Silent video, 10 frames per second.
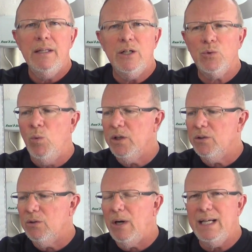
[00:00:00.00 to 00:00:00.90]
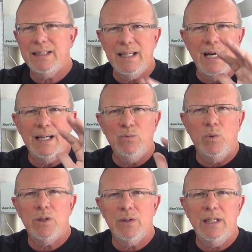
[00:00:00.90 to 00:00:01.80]
There's one on the right side and
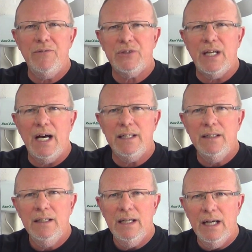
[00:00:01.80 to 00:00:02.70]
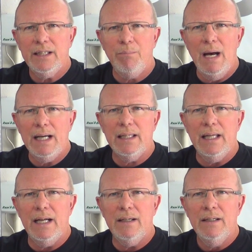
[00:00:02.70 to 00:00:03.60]
one on the left side at the back of
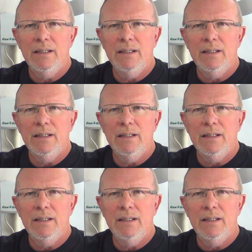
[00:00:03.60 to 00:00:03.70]
that.